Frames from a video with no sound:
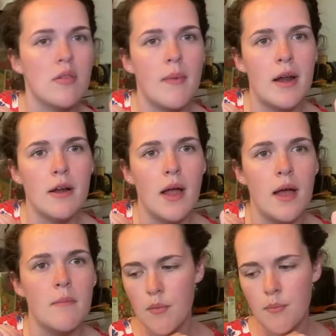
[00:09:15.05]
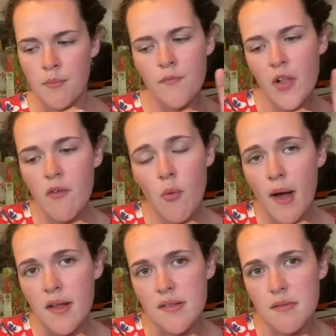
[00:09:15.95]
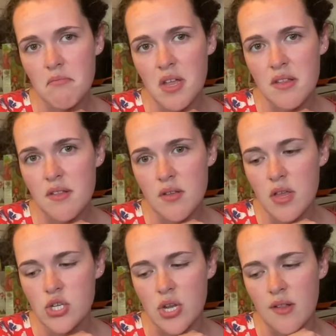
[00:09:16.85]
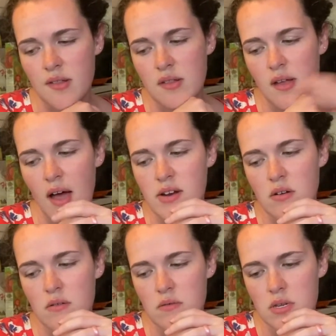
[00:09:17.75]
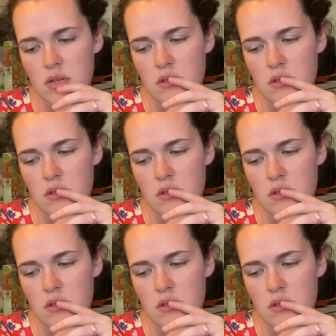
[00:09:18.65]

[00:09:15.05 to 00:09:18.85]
battery died. Flavor wise, it's delicious. I don't